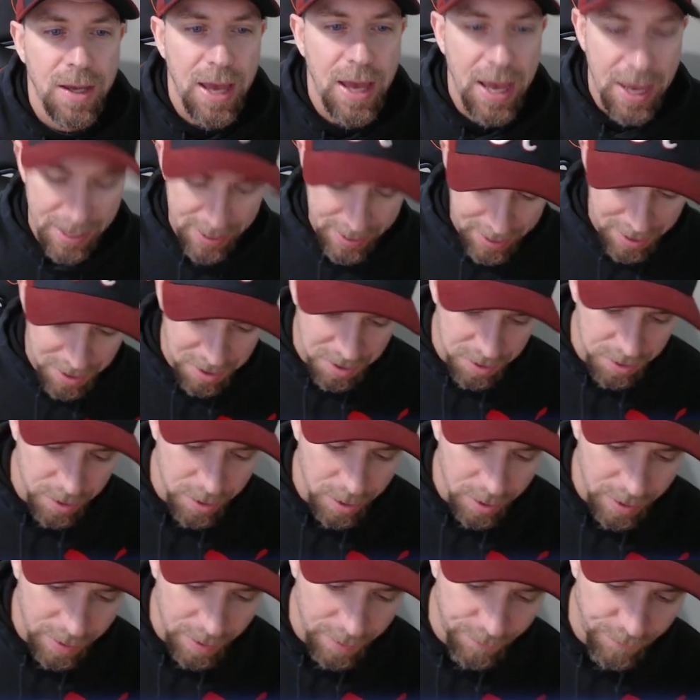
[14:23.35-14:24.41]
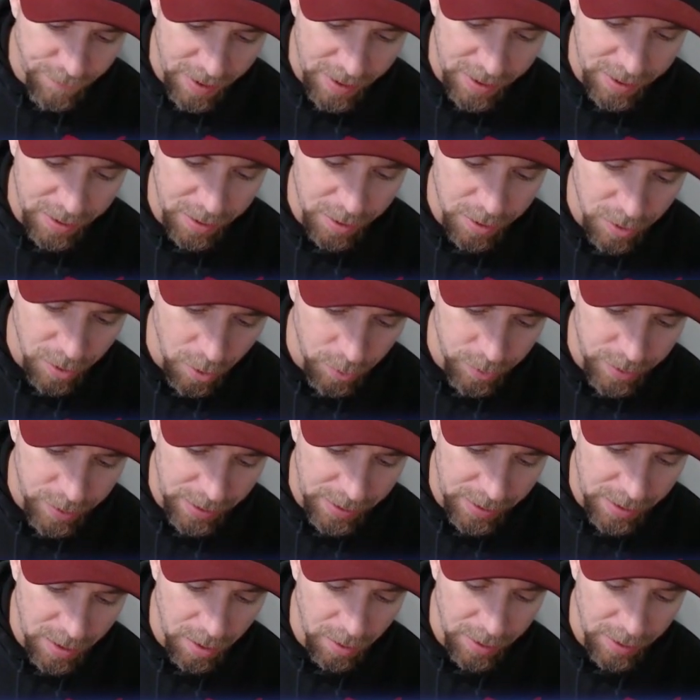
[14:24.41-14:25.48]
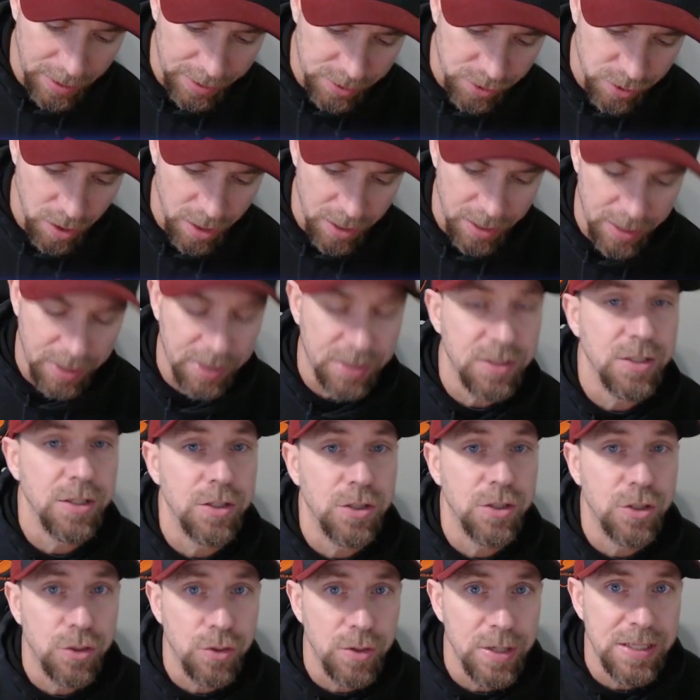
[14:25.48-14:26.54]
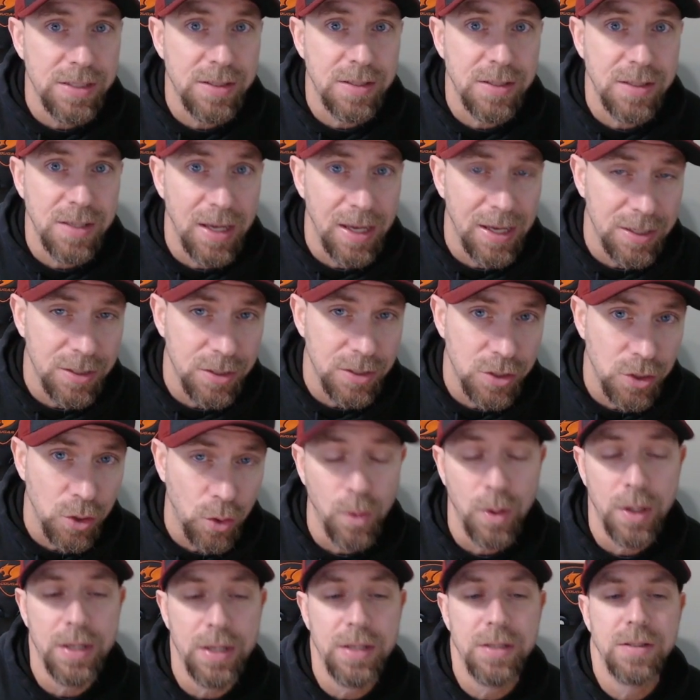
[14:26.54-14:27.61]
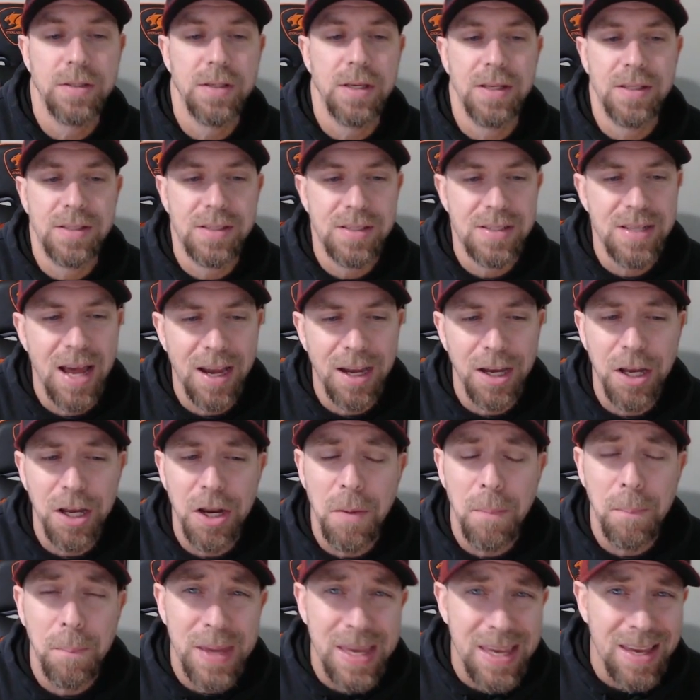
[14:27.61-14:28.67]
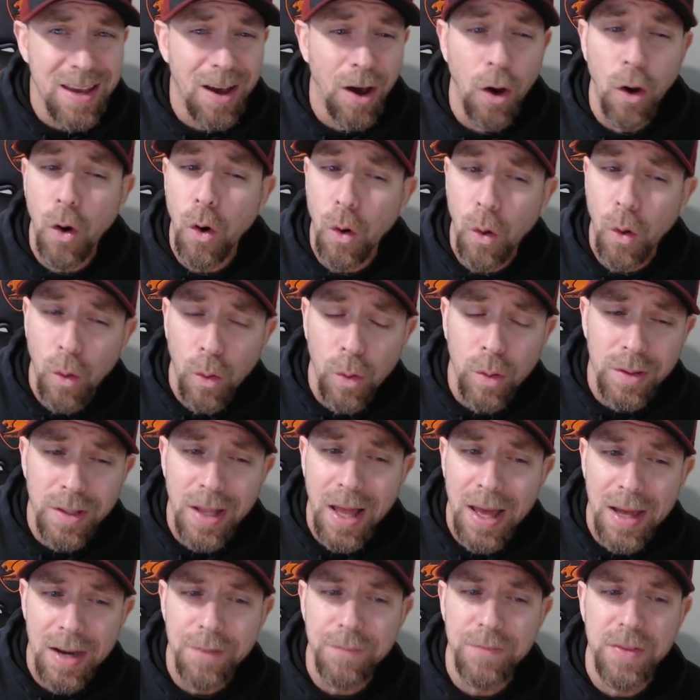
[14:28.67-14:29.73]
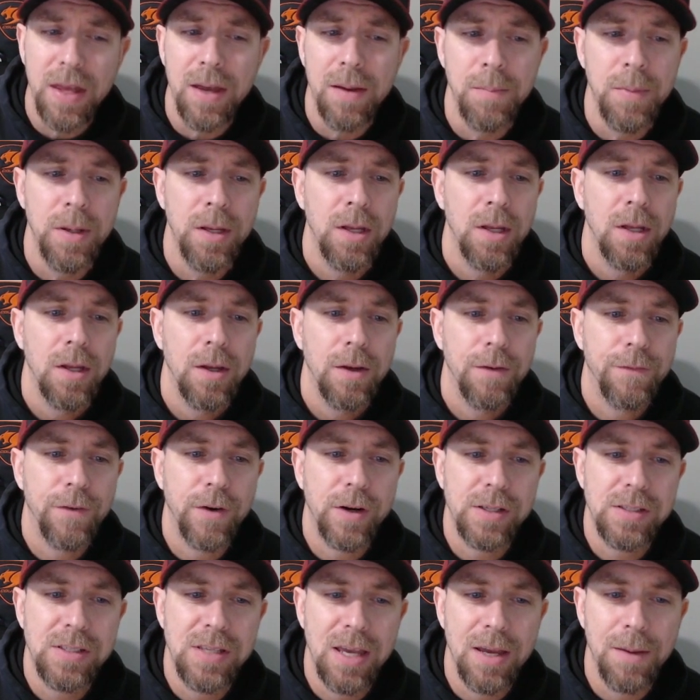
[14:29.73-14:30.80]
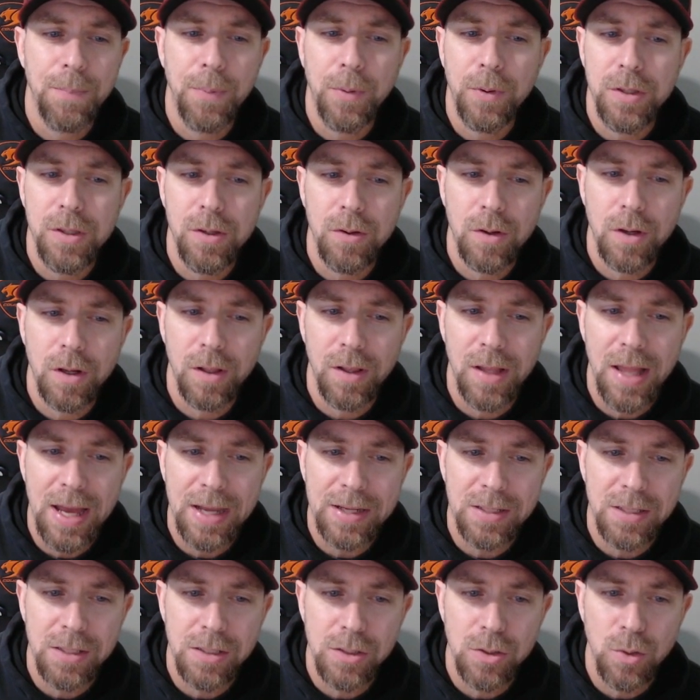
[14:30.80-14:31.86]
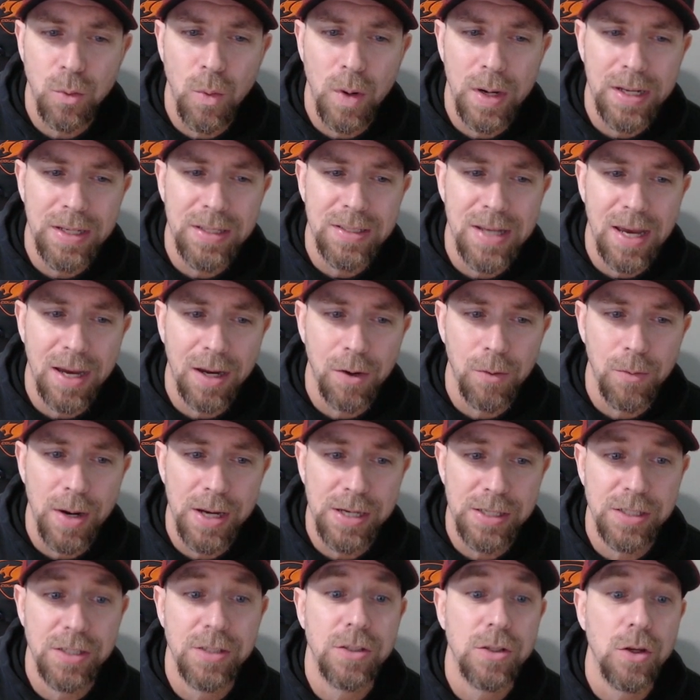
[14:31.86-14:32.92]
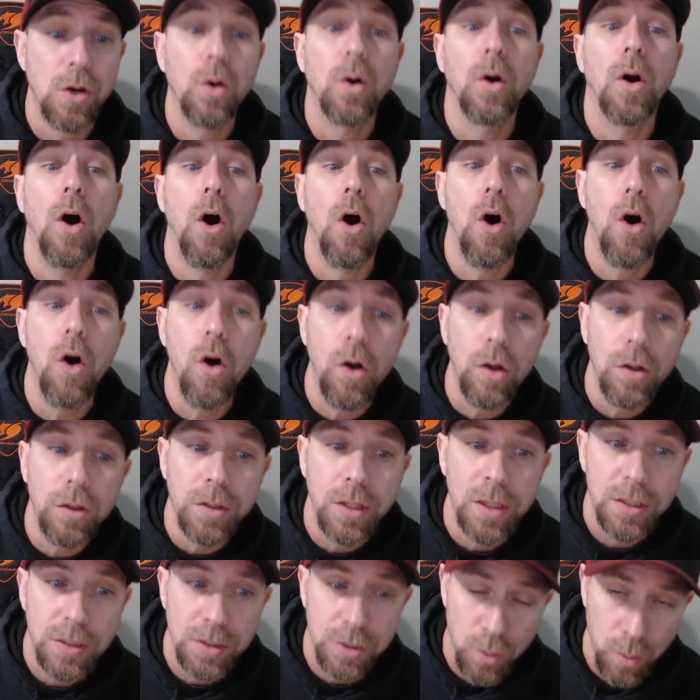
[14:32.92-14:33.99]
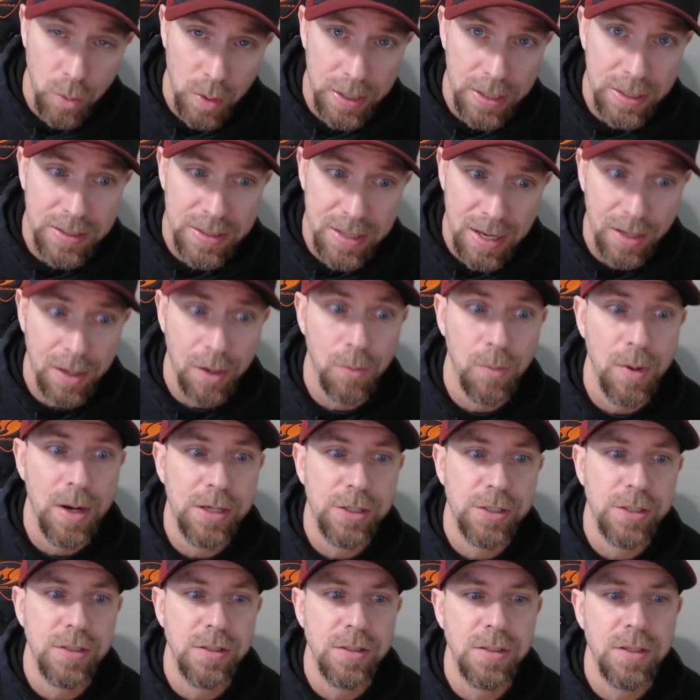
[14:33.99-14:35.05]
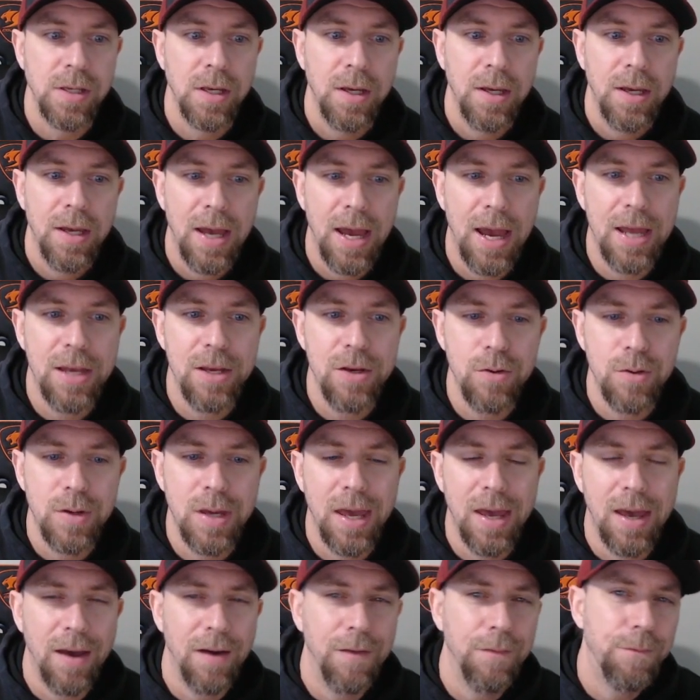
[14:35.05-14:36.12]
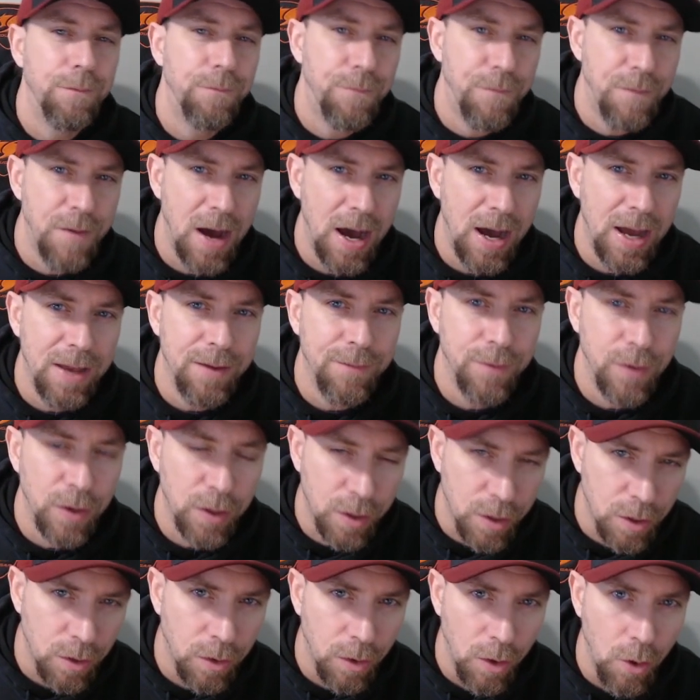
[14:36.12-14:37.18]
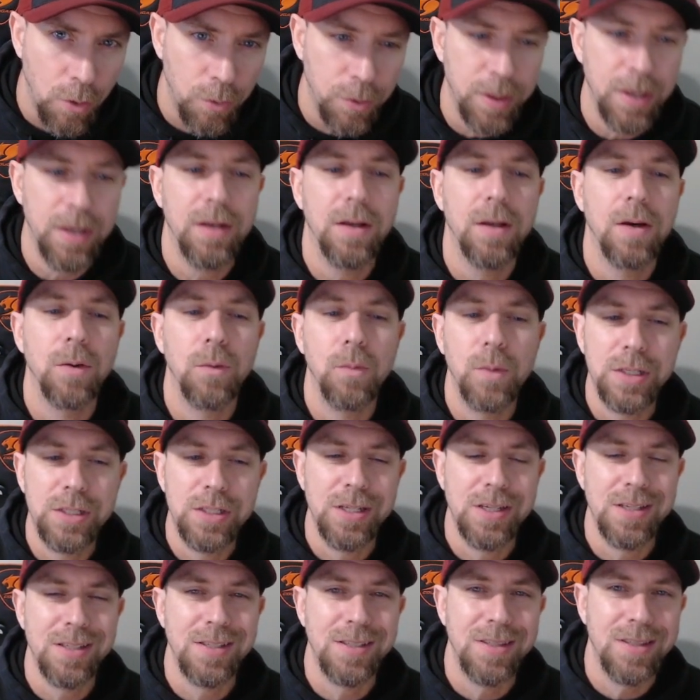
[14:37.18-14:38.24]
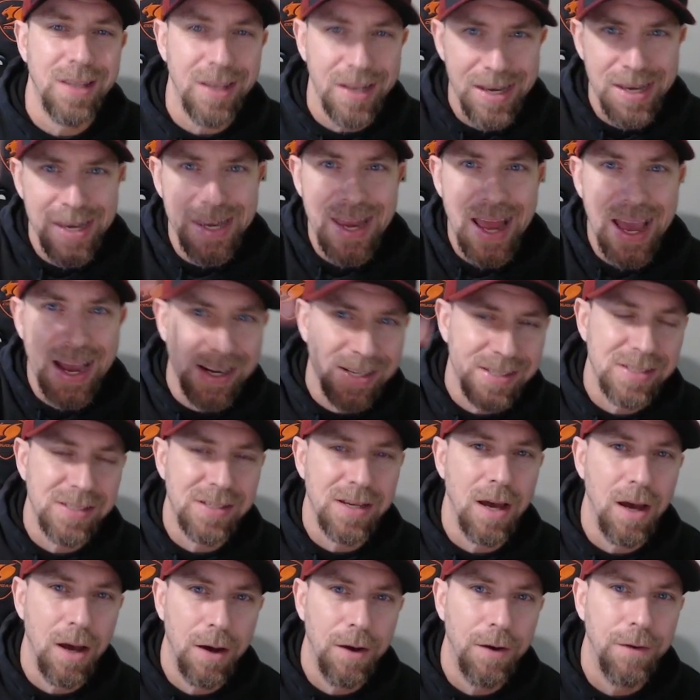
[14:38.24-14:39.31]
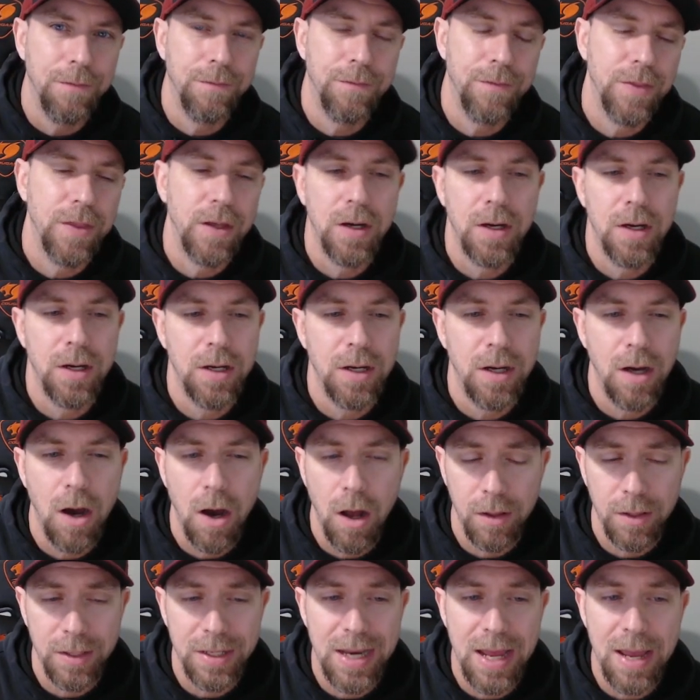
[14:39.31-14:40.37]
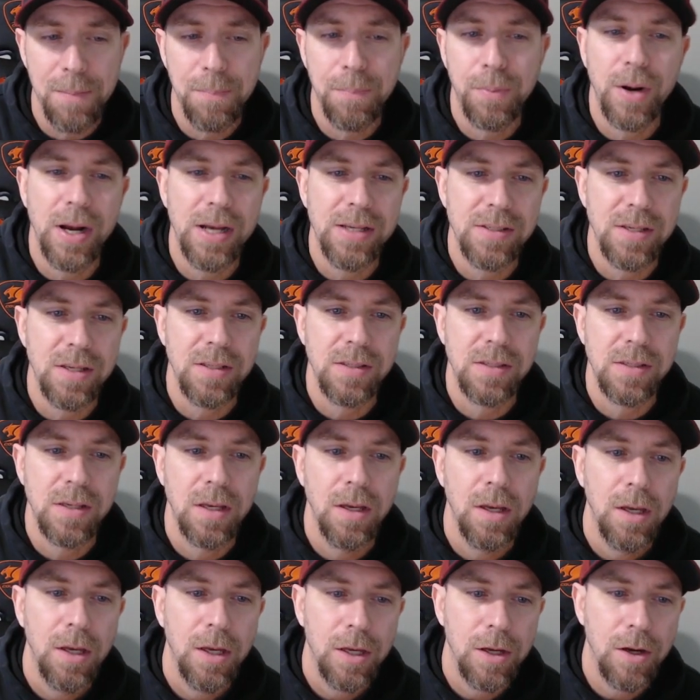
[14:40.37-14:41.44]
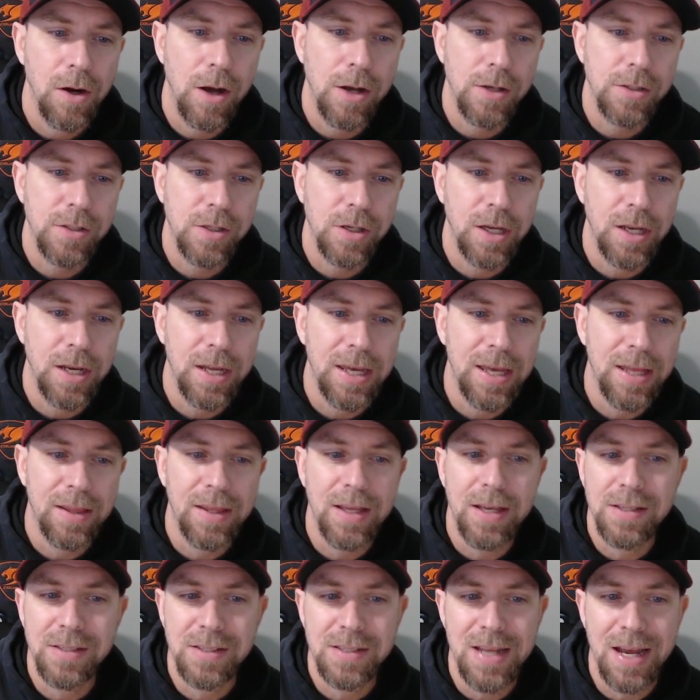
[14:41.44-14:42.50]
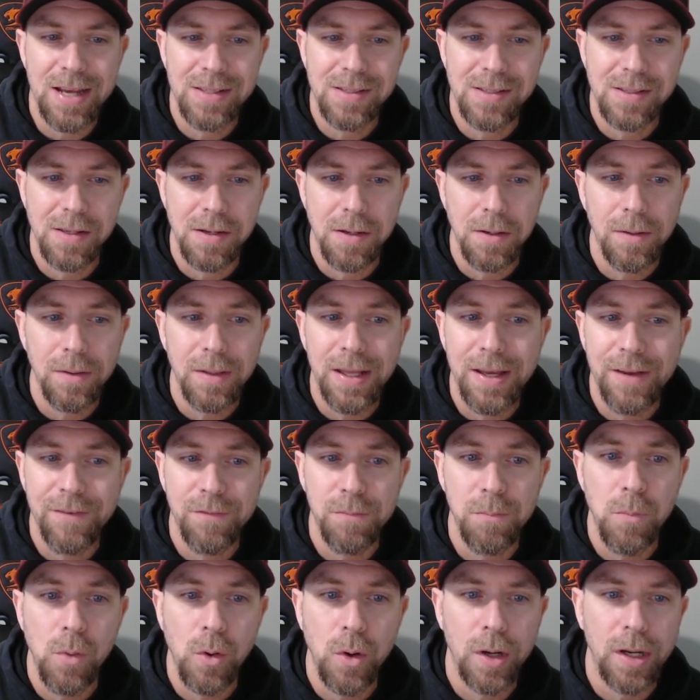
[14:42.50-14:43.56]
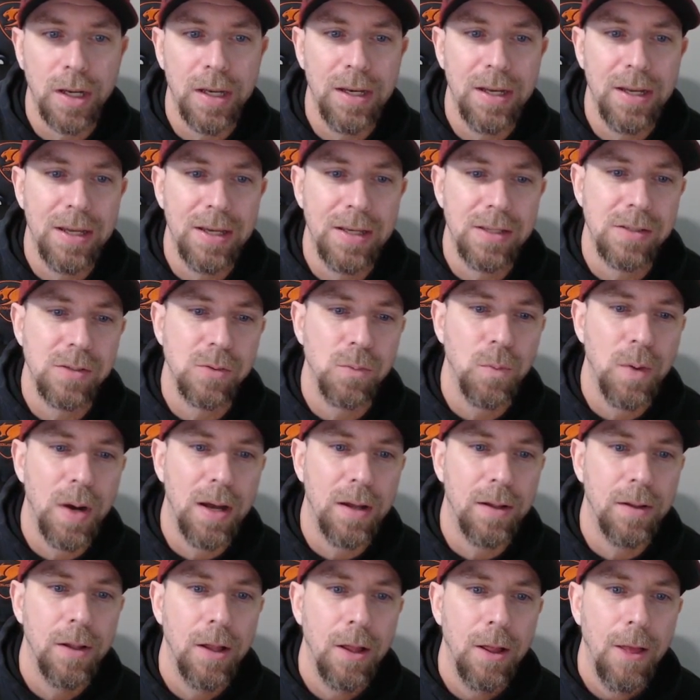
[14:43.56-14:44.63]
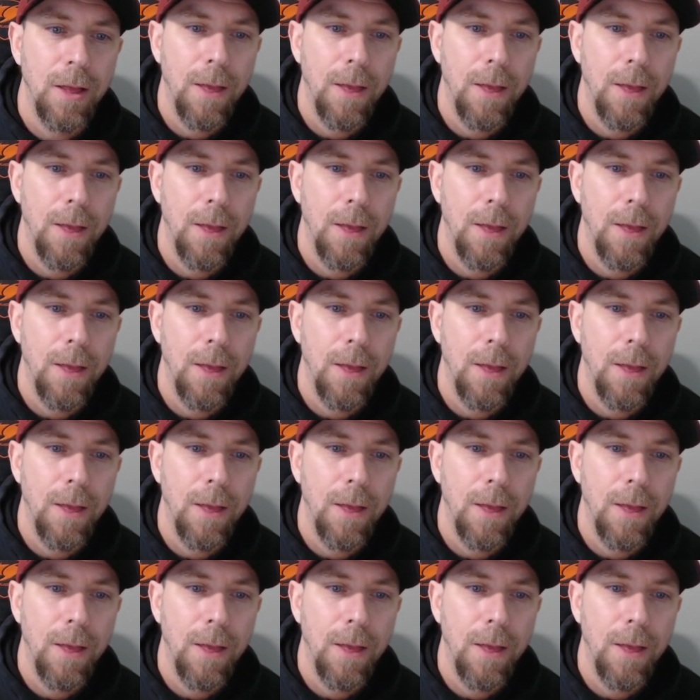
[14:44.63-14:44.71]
And here you're going to find clothing, electronics, treats, and toys. It's not going to be a whole lot of them. For example, you collect 20 decorations, or all 20 decorations, and you get 5 clothing, which is the next of the holiday presents. You're also going to get this nice little Liv Morgan as well.